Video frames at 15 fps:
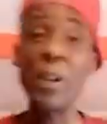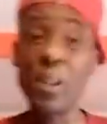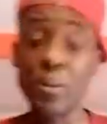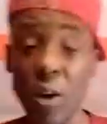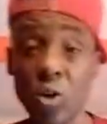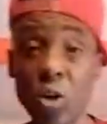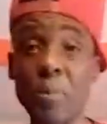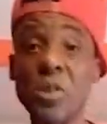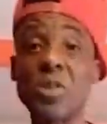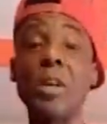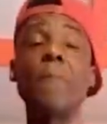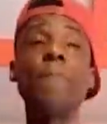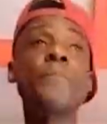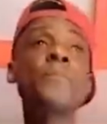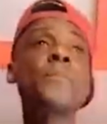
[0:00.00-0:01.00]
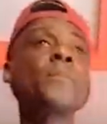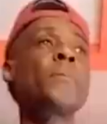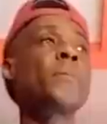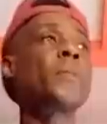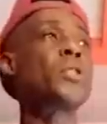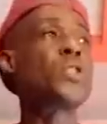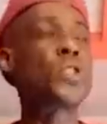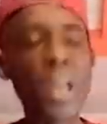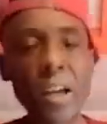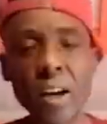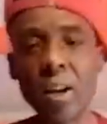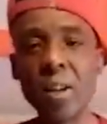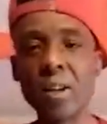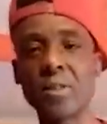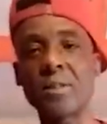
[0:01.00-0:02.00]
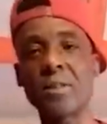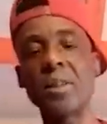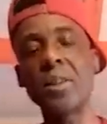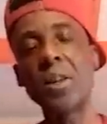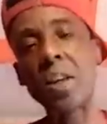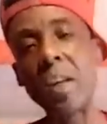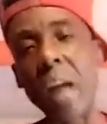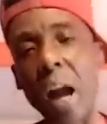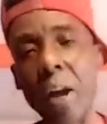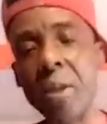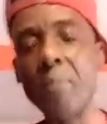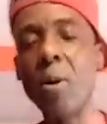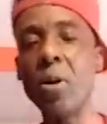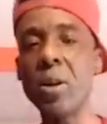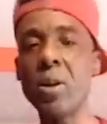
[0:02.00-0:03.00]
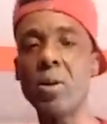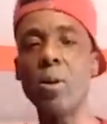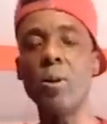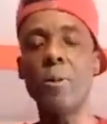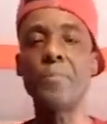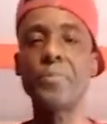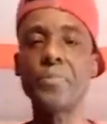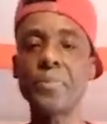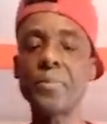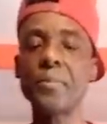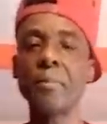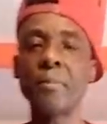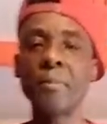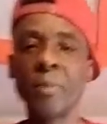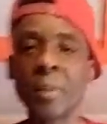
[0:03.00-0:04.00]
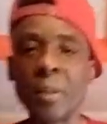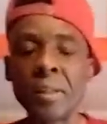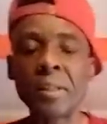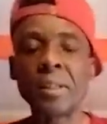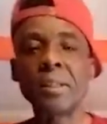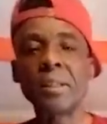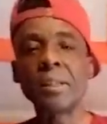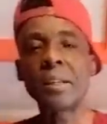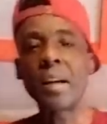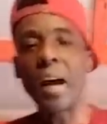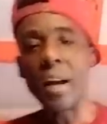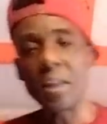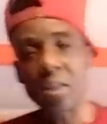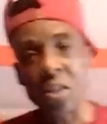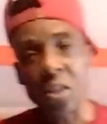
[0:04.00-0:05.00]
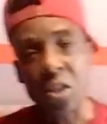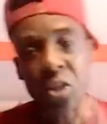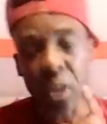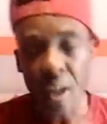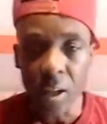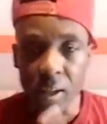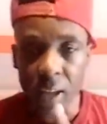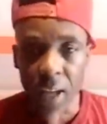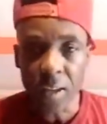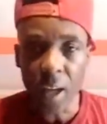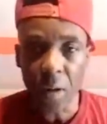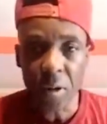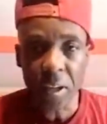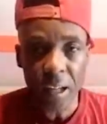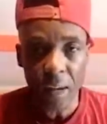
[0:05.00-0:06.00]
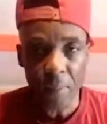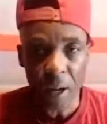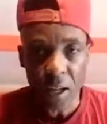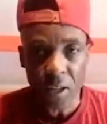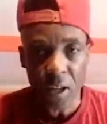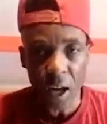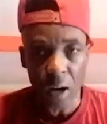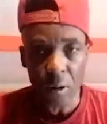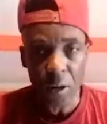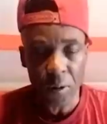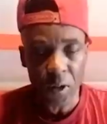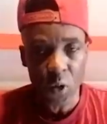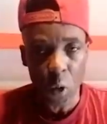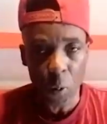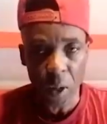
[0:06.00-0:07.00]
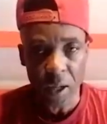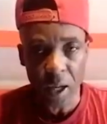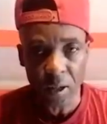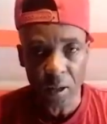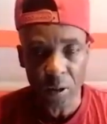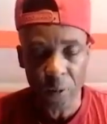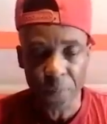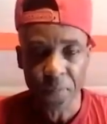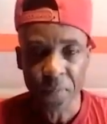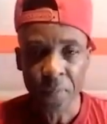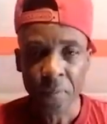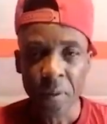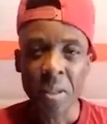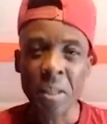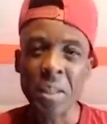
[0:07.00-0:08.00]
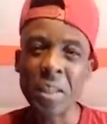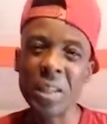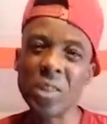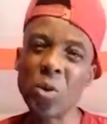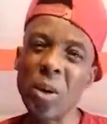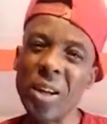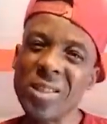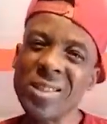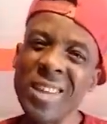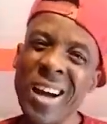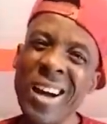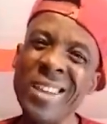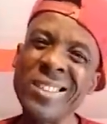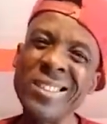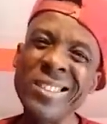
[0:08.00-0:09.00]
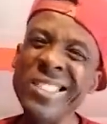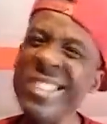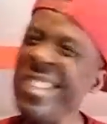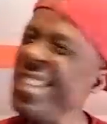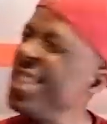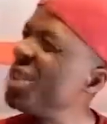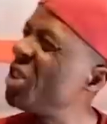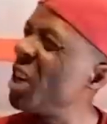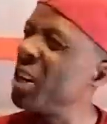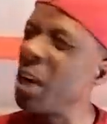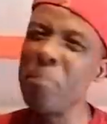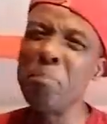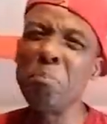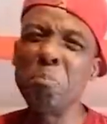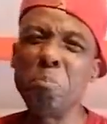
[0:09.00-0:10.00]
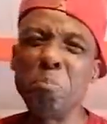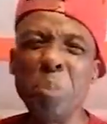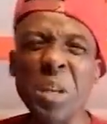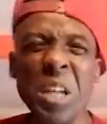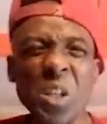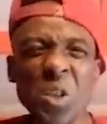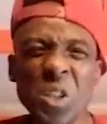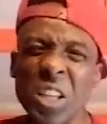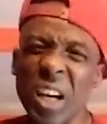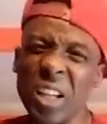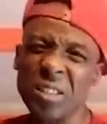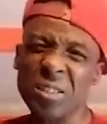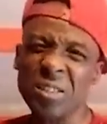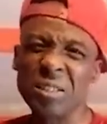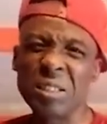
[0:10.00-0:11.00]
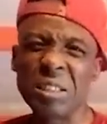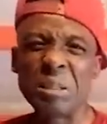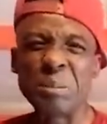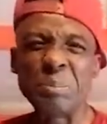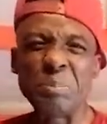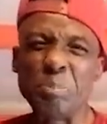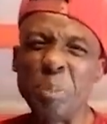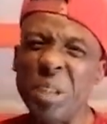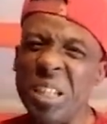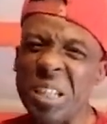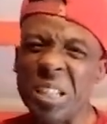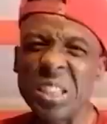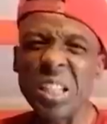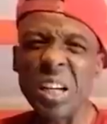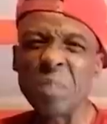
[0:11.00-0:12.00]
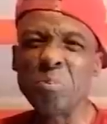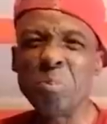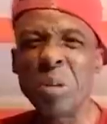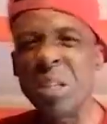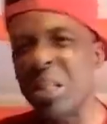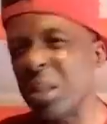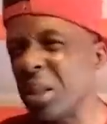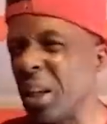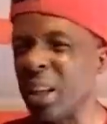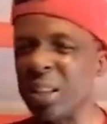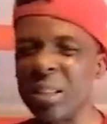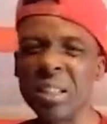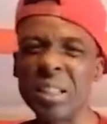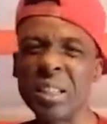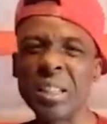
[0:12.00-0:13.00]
place Mash up, me say, jingles, Carry the money come. Cause jingles are carry Killamanjaro anyway, super cat you know. Mm-hmm. It's when I start DJing beat cat, beat cat, beat cat.